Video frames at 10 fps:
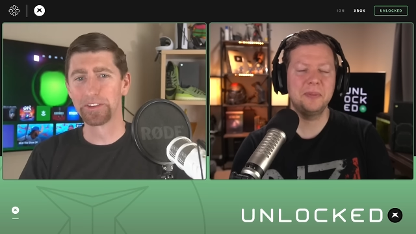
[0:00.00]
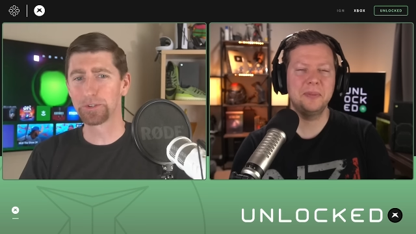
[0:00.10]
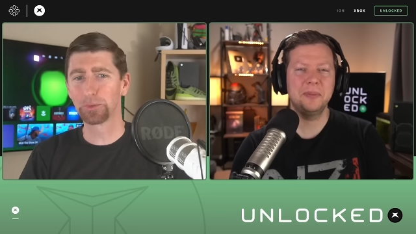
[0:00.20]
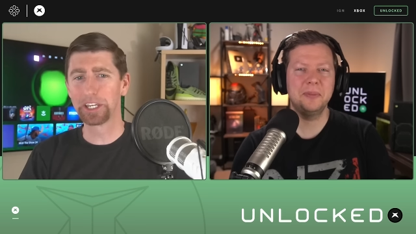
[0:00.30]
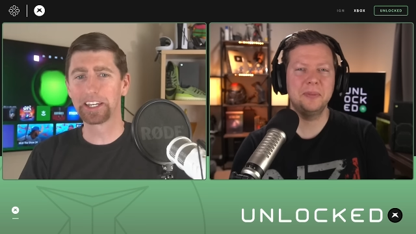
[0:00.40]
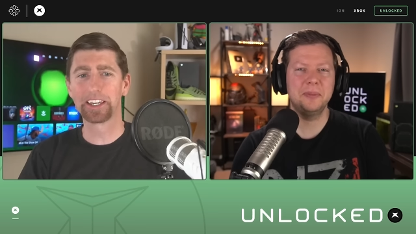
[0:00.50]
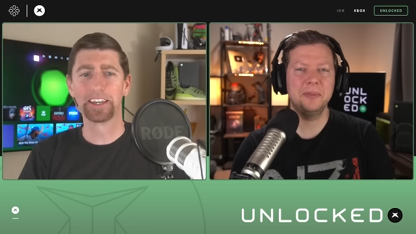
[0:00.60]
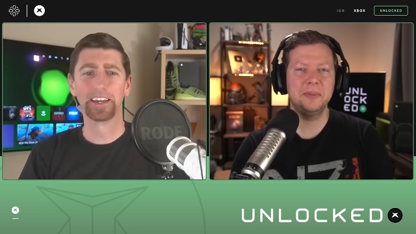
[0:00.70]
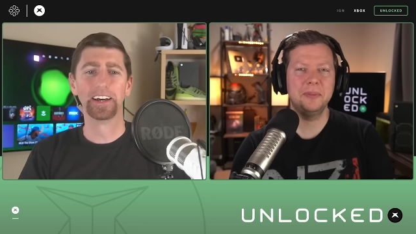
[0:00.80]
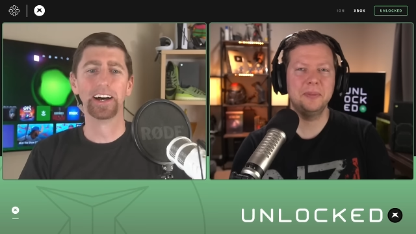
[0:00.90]
Speaker 1: this week.
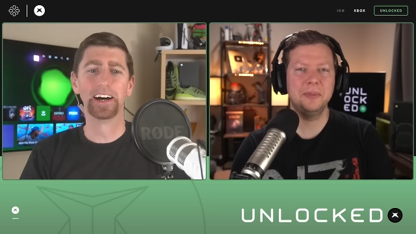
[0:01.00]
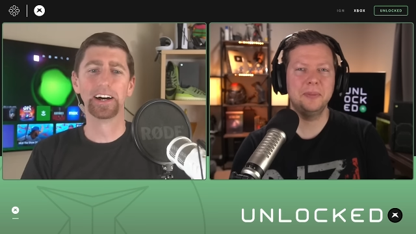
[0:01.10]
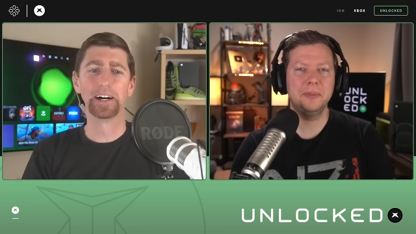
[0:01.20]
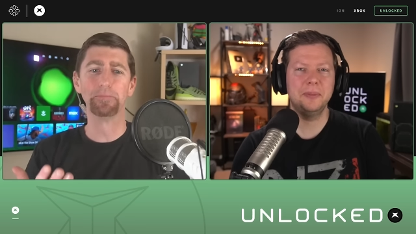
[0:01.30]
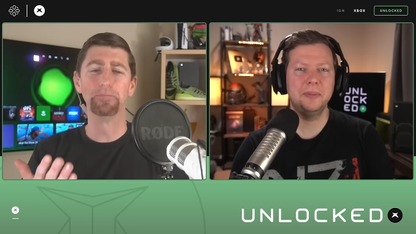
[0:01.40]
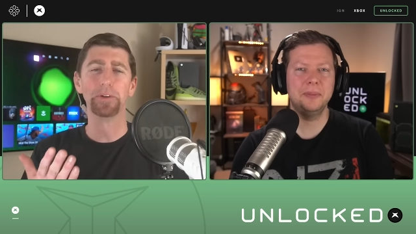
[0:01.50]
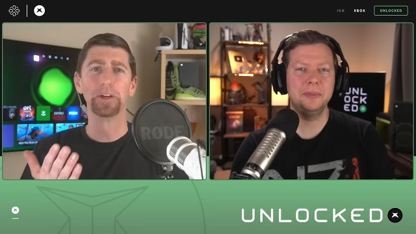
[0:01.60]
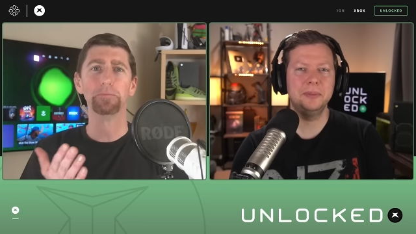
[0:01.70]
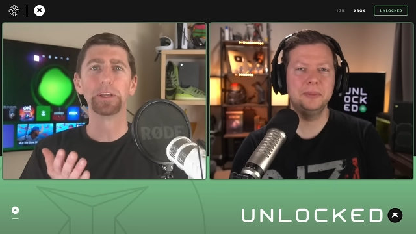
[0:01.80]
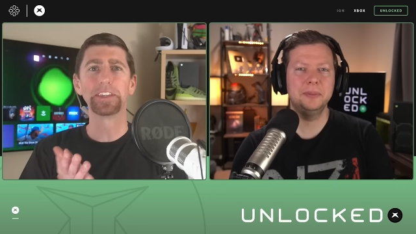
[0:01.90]
Um,
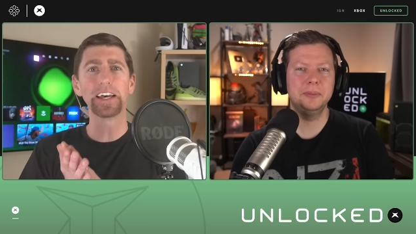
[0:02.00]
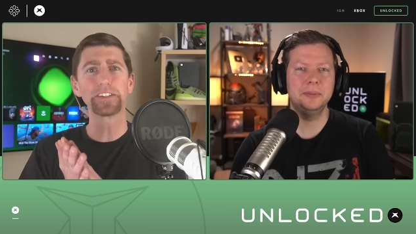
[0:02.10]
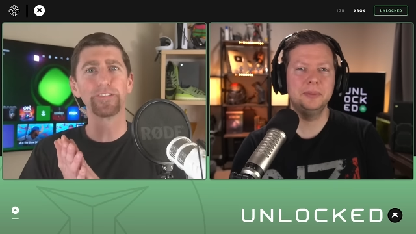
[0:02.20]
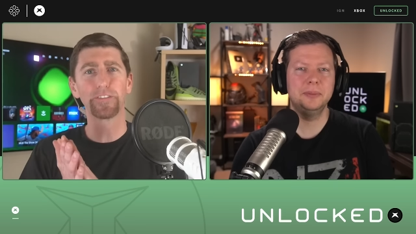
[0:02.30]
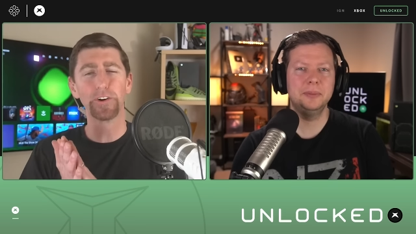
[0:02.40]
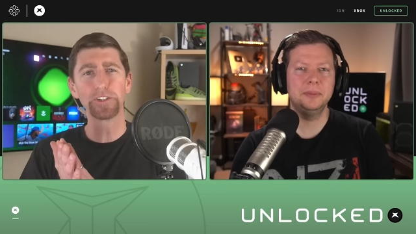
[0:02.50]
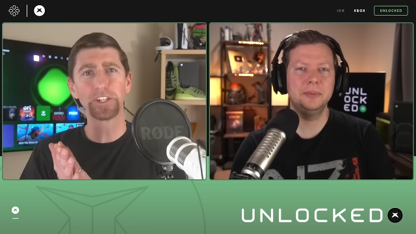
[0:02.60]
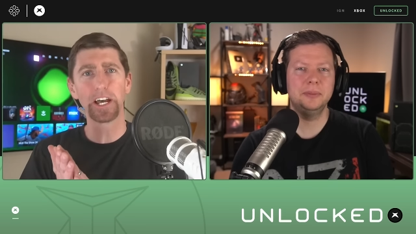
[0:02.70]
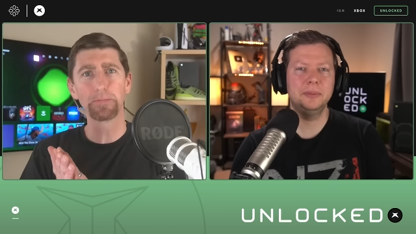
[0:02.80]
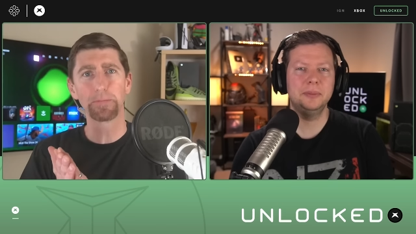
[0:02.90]
but Destin,
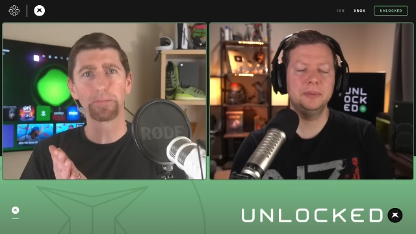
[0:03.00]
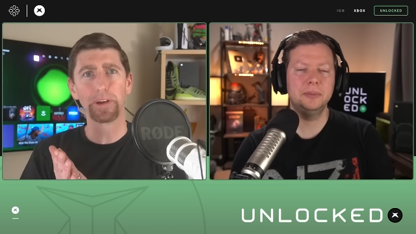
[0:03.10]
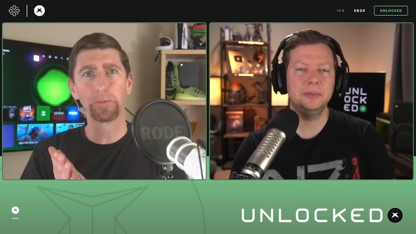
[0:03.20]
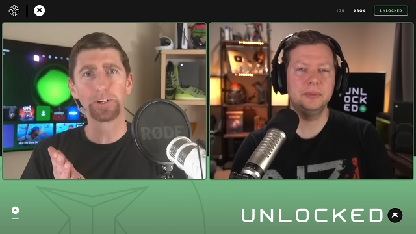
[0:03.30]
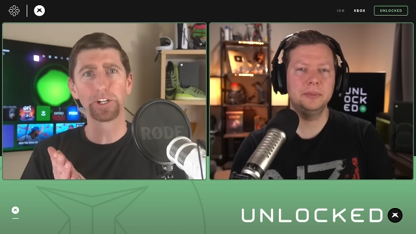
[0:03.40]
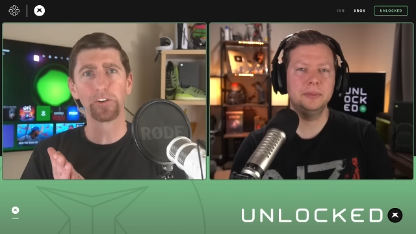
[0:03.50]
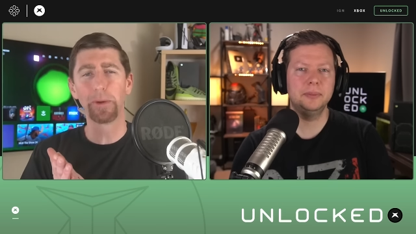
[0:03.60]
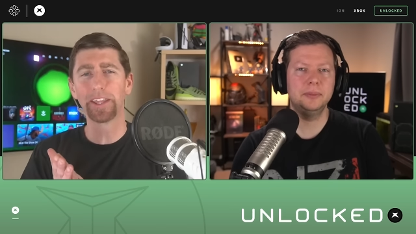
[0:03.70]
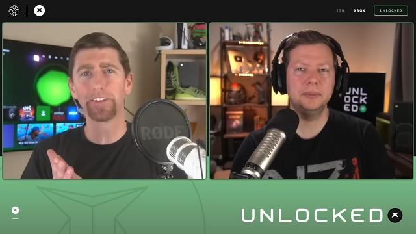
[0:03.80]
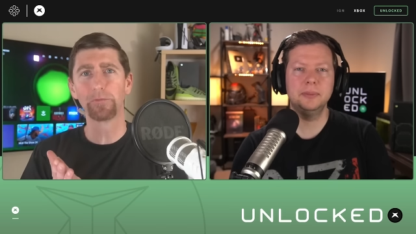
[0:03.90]
first up, and we should
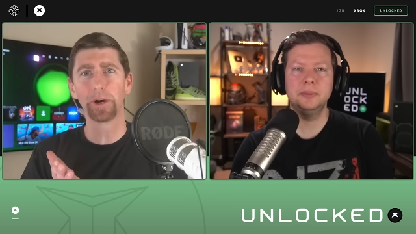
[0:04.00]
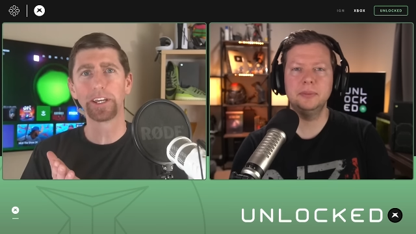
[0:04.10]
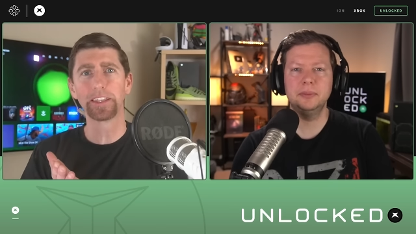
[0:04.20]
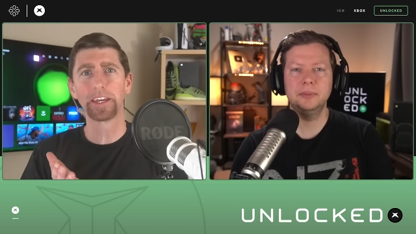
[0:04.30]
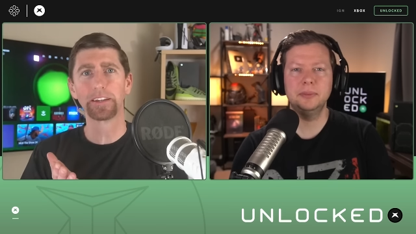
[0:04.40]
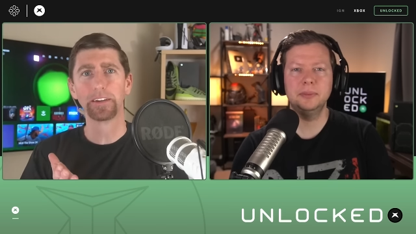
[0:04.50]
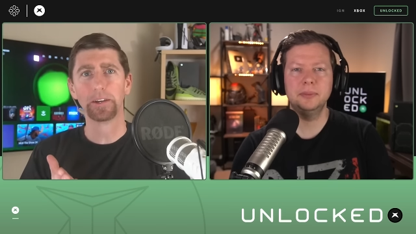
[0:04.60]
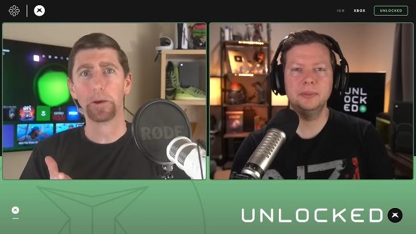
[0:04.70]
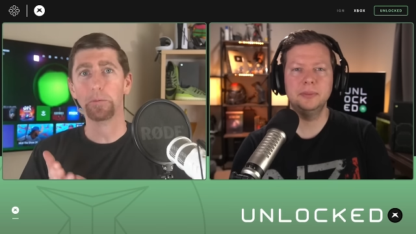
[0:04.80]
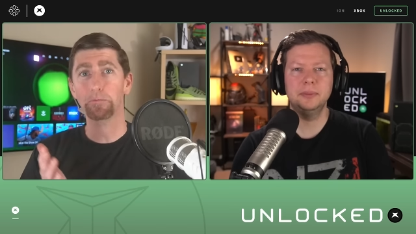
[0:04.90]
remind everybody that
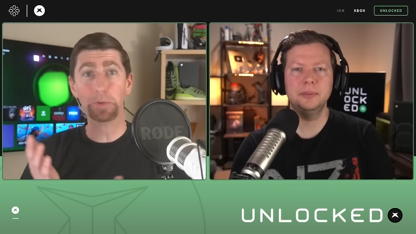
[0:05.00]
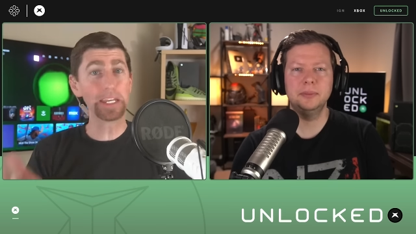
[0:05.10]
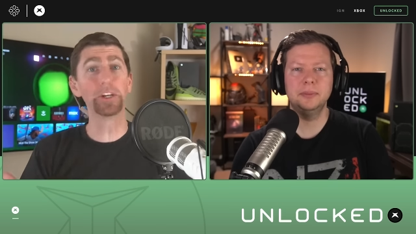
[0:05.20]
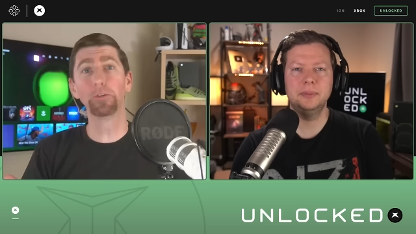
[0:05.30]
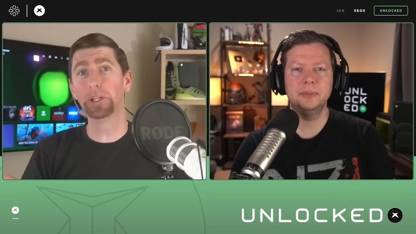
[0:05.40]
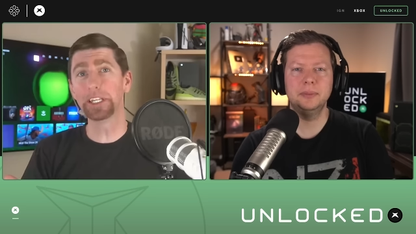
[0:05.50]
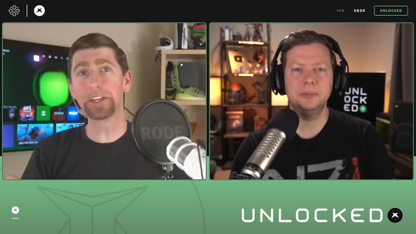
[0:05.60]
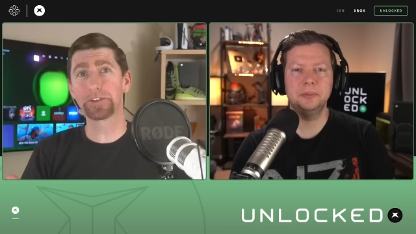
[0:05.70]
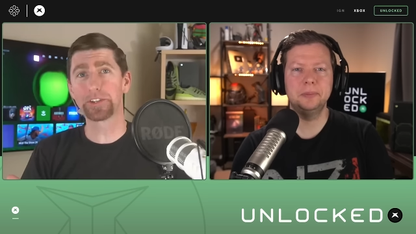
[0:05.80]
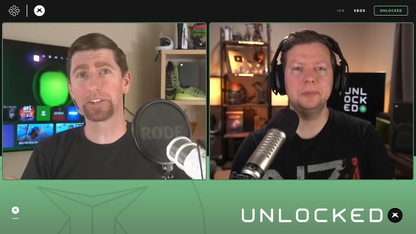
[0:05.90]
big new
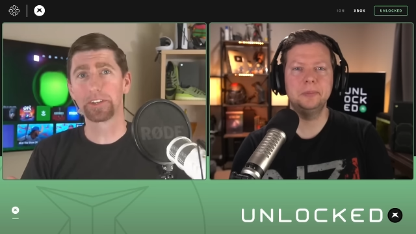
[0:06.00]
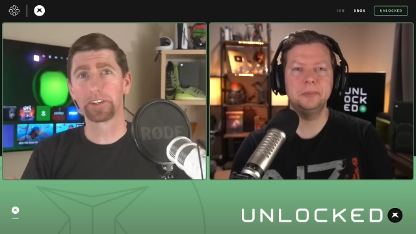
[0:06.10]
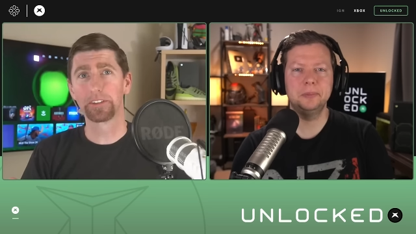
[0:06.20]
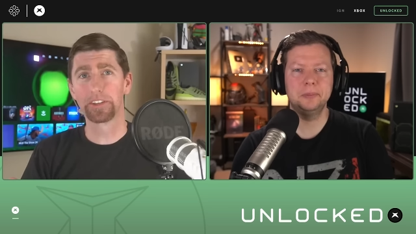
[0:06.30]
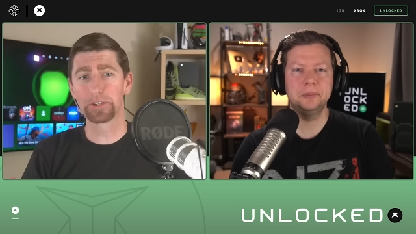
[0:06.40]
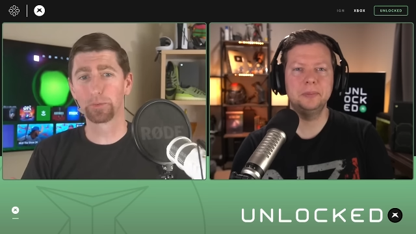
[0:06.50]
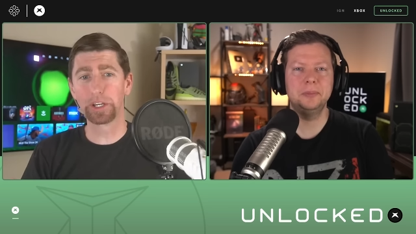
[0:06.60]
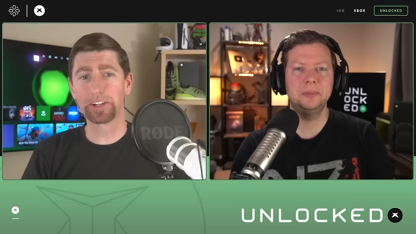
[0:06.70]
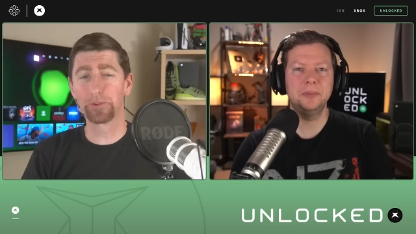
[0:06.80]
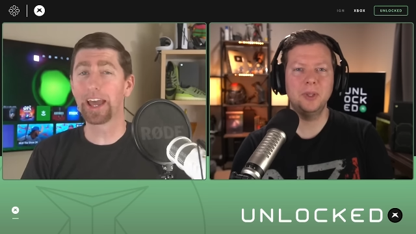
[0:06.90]
release this
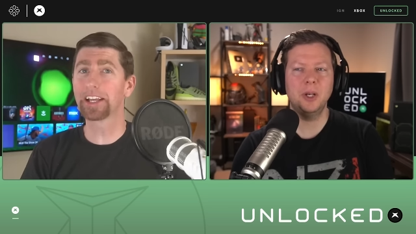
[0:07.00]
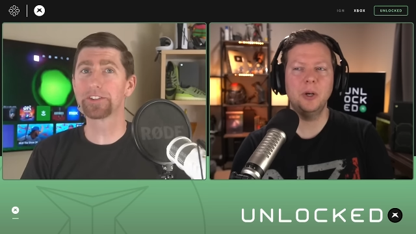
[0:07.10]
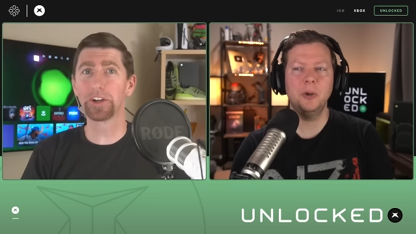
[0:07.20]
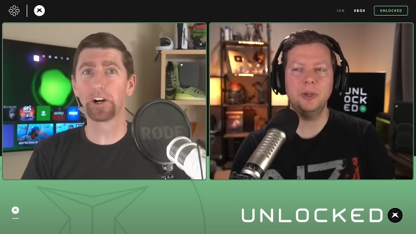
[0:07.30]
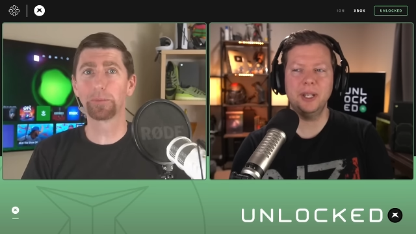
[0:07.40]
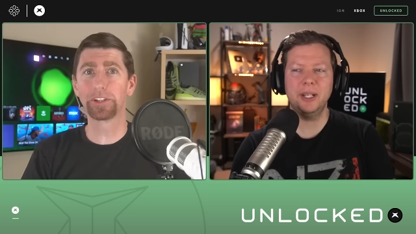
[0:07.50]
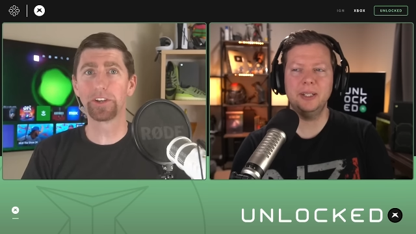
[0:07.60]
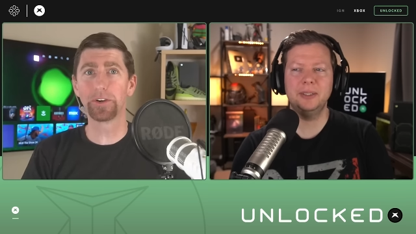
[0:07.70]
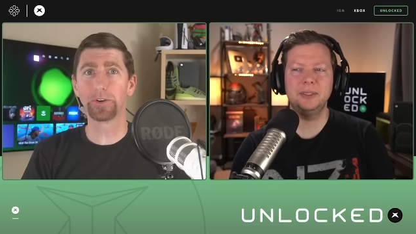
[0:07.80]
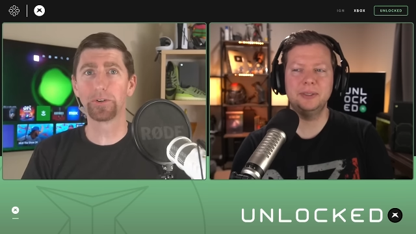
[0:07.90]
week: Dragon's oh, Dogma oh,
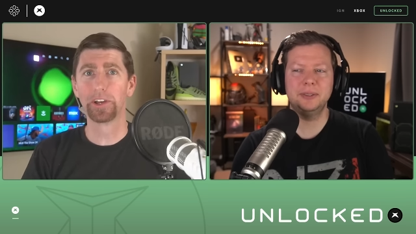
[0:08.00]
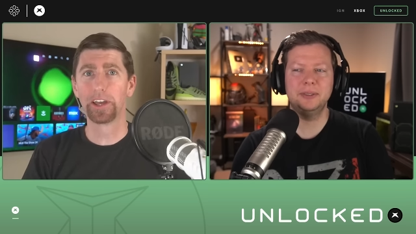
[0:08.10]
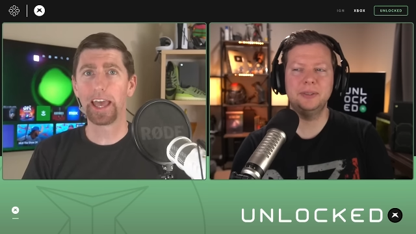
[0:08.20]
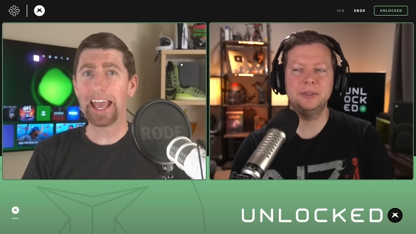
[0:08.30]
yeah. 2,